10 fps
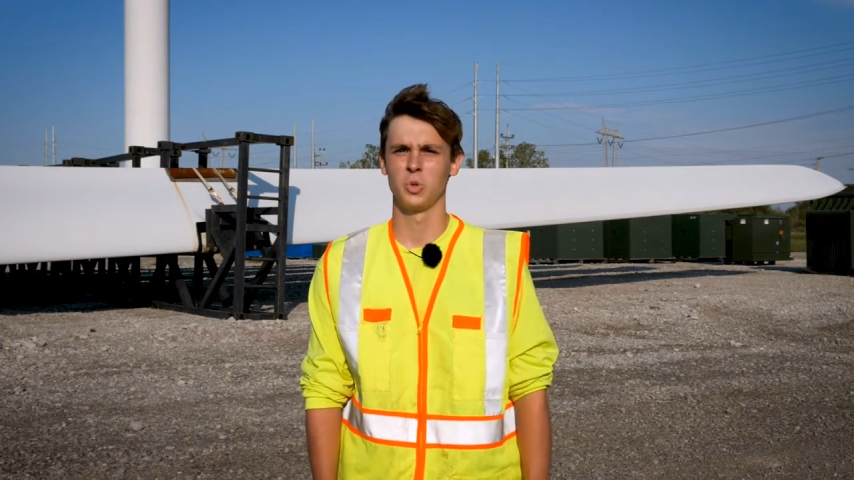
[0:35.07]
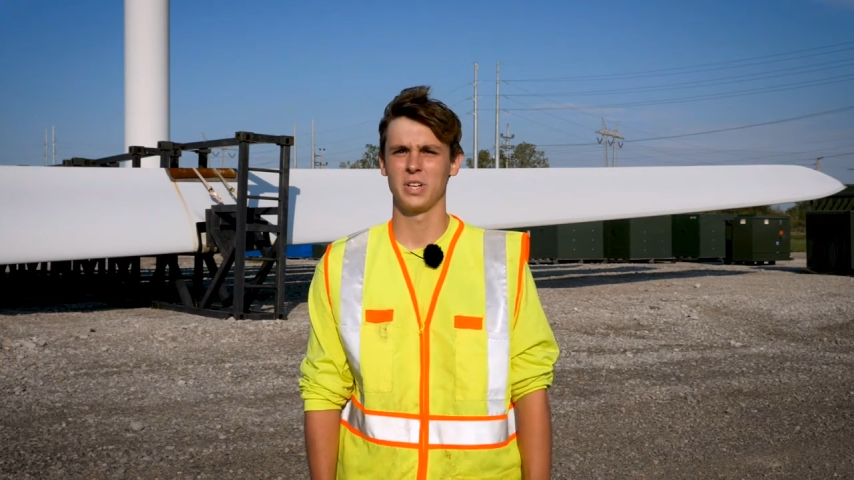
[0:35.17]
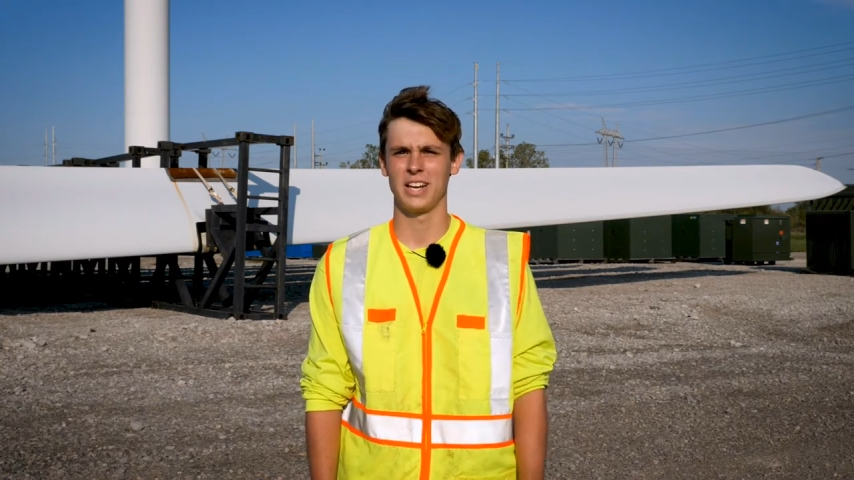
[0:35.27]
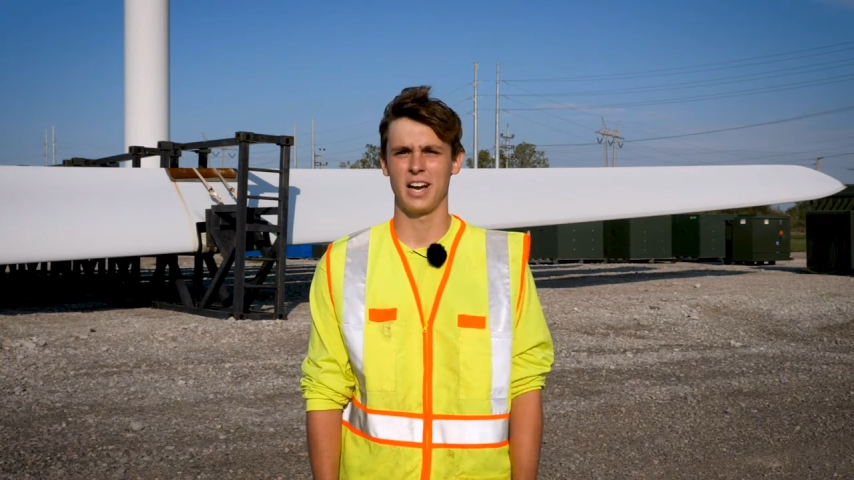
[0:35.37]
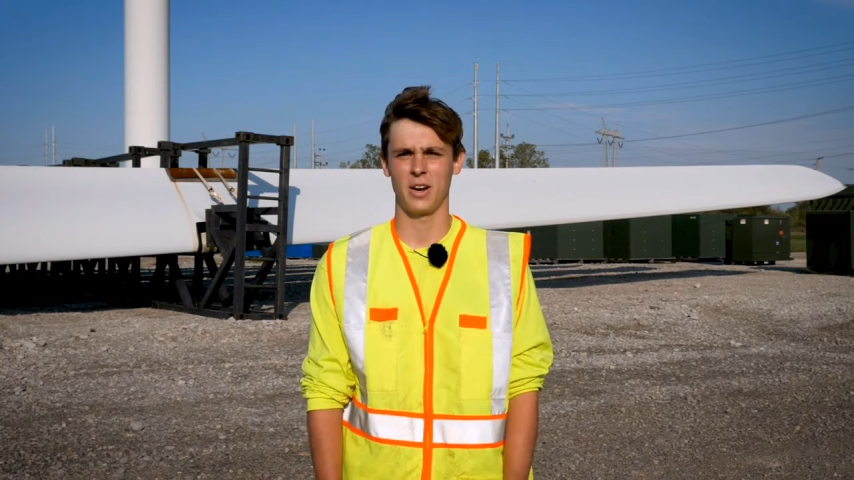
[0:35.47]

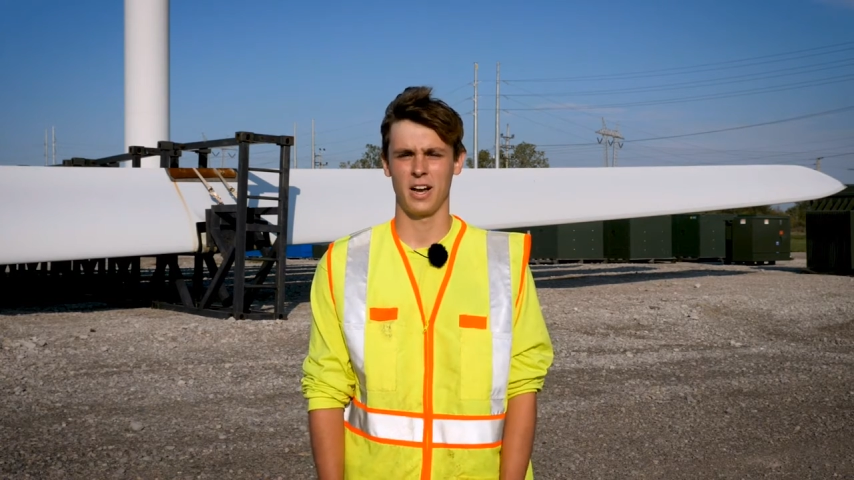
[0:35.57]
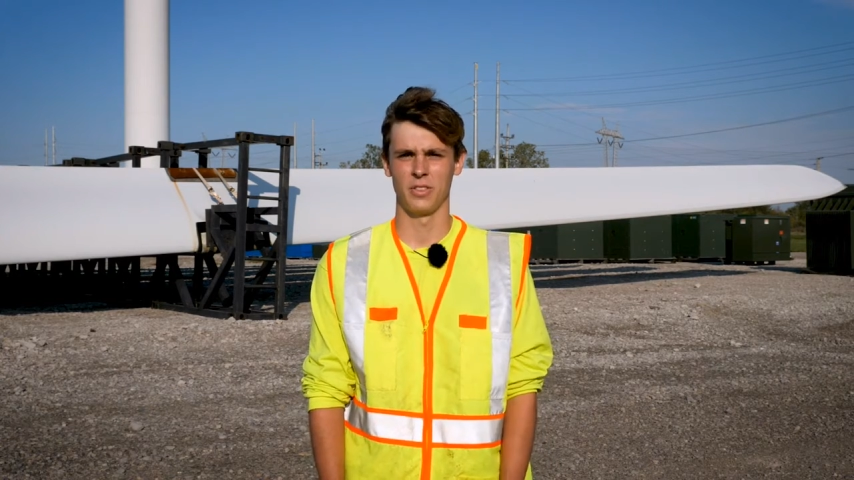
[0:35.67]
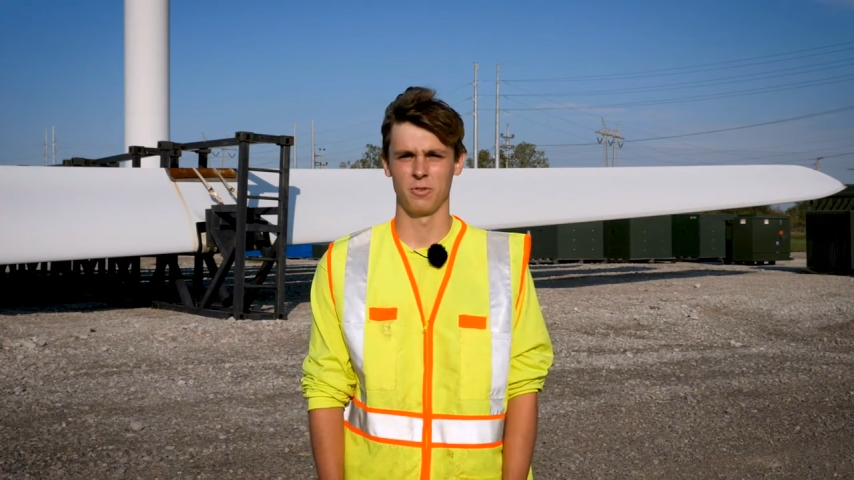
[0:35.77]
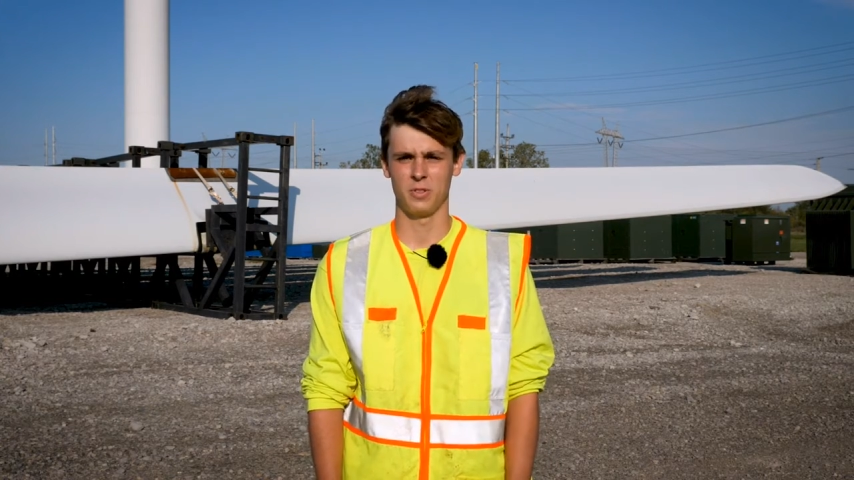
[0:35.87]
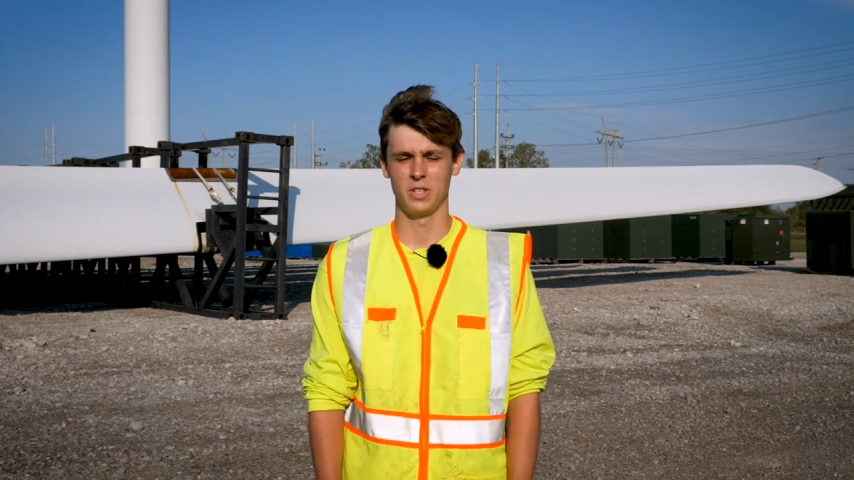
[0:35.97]
we'll get out
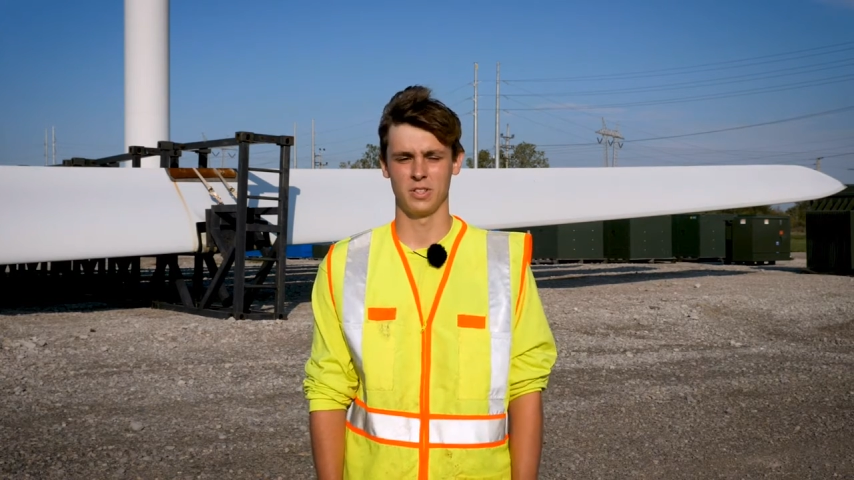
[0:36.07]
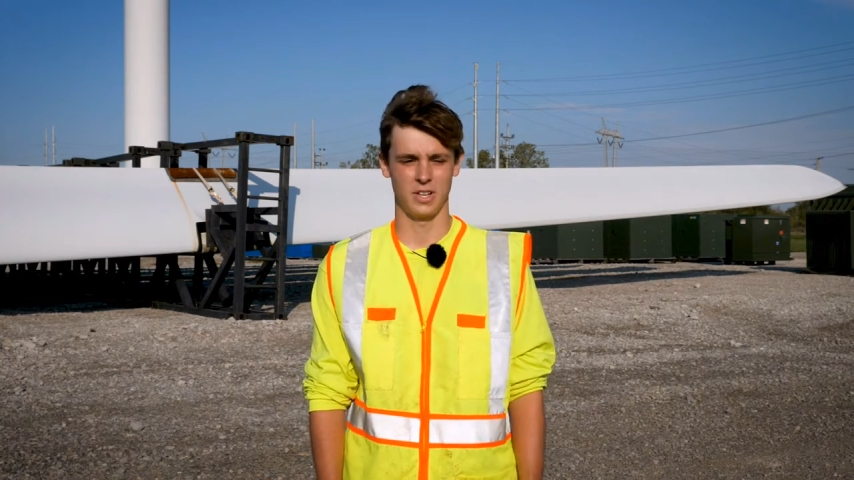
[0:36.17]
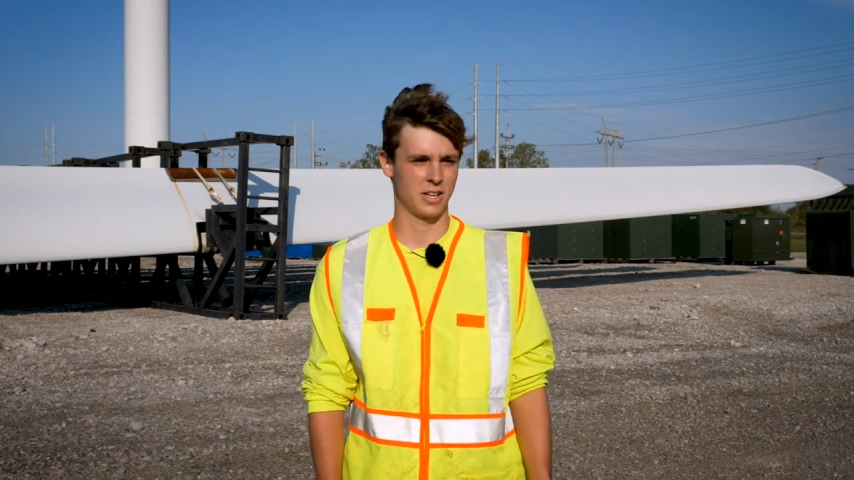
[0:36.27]
on the field